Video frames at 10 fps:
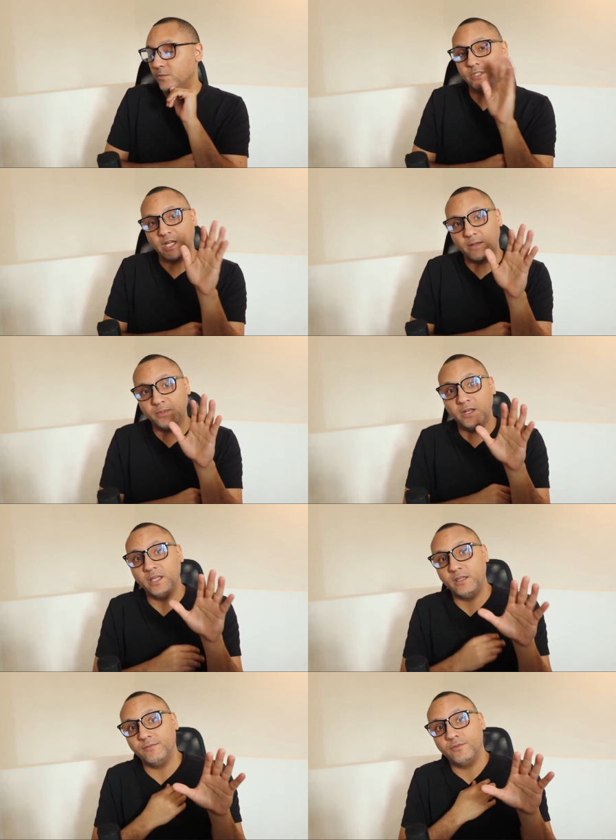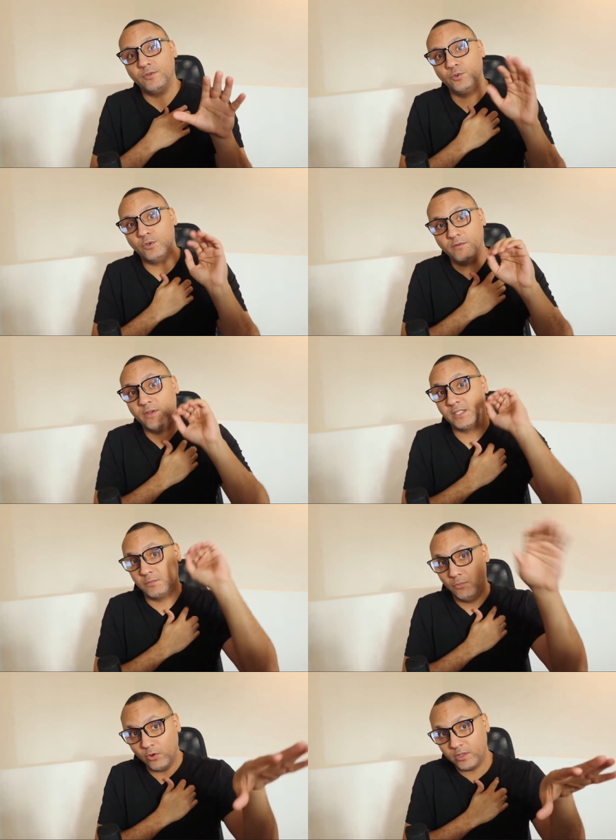which I believe you can invest
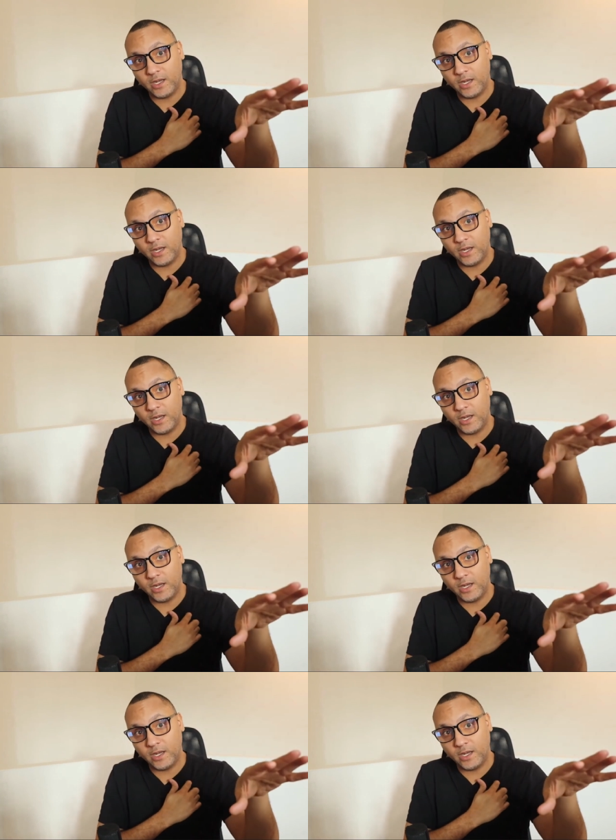more than